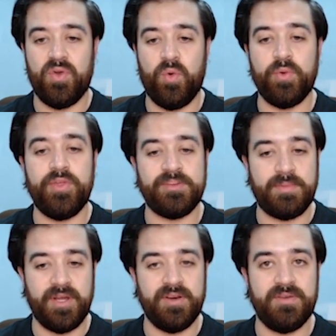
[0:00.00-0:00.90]
or this
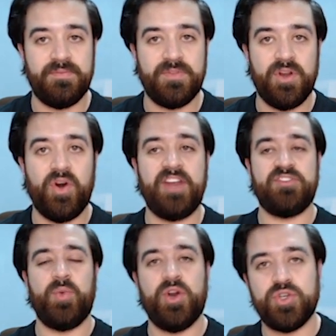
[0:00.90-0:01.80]
button, right?
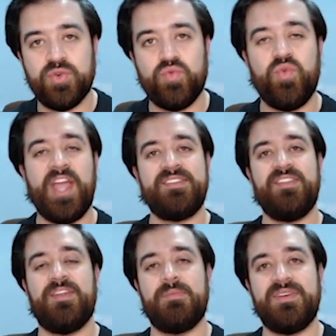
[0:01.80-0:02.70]
So we are
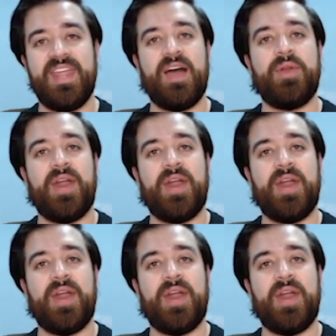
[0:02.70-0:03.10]
directing them down